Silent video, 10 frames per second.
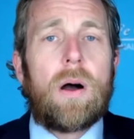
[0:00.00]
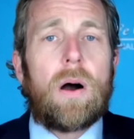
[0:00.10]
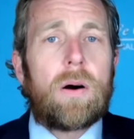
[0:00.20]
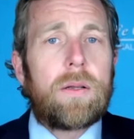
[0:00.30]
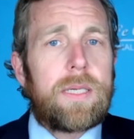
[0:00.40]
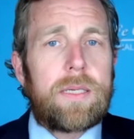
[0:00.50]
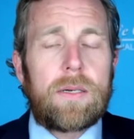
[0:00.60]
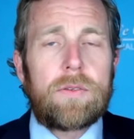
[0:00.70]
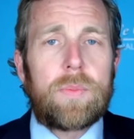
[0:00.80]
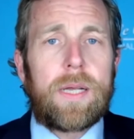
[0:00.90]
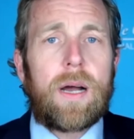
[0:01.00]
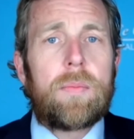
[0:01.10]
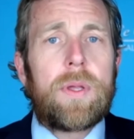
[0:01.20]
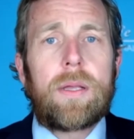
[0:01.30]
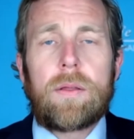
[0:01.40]
All details will be
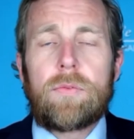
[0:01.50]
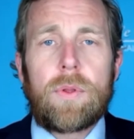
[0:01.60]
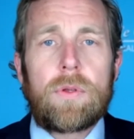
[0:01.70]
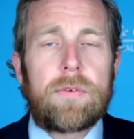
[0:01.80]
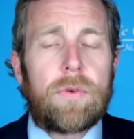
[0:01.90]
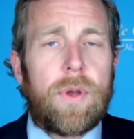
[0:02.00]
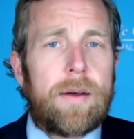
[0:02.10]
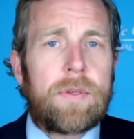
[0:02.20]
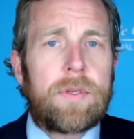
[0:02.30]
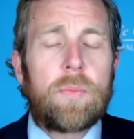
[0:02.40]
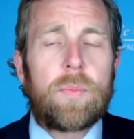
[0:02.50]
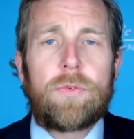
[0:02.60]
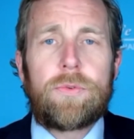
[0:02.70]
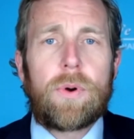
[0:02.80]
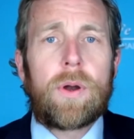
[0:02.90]
coming, and for those of you who haven't done it
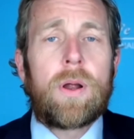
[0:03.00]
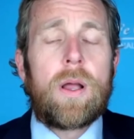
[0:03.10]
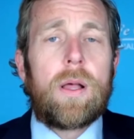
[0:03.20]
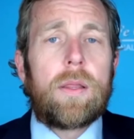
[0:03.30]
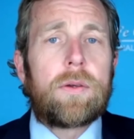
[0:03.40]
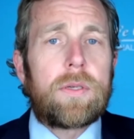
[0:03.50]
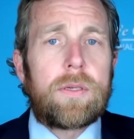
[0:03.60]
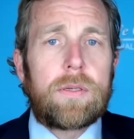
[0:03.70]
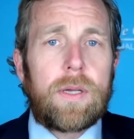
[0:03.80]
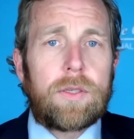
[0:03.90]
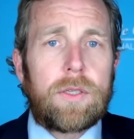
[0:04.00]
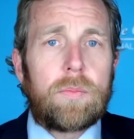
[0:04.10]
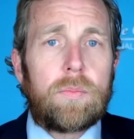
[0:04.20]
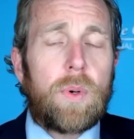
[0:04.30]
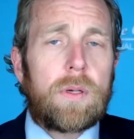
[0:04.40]
before, there's a
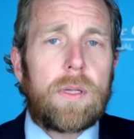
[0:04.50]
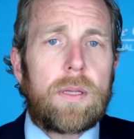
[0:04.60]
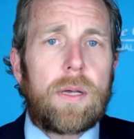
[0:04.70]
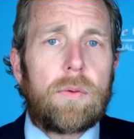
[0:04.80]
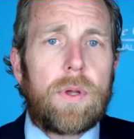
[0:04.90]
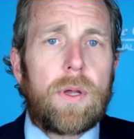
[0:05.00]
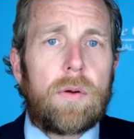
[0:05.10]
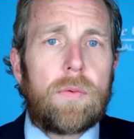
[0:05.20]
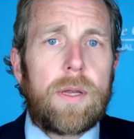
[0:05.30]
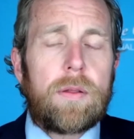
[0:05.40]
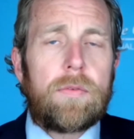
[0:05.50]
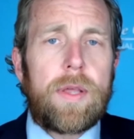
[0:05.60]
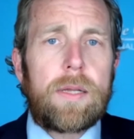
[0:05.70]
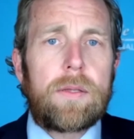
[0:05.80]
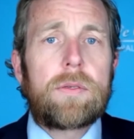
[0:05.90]
discussion booklet that we all read in
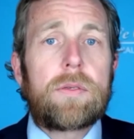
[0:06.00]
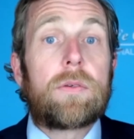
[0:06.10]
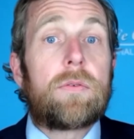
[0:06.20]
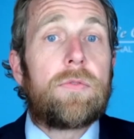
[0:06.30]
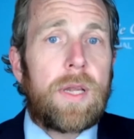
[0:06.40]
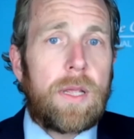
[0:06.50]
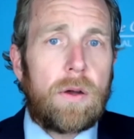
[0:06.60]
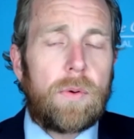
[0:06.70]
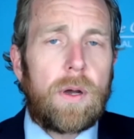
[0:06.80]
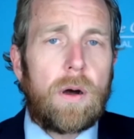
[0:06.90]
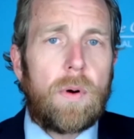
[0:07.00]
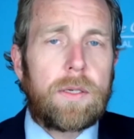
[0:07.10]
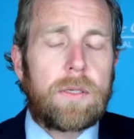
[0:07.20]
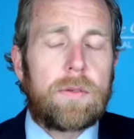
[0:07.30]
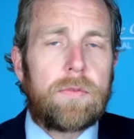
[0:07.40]
advance. There's a video we all
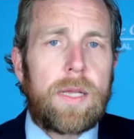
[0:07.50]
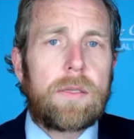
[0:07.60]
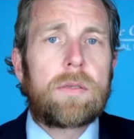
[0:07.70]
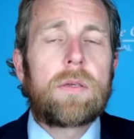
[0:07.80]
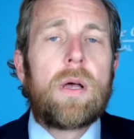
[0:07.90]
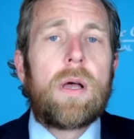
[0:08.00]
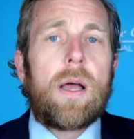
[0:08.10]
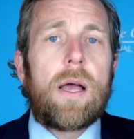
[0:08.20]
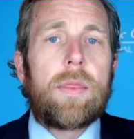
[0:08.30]
watch in advance. And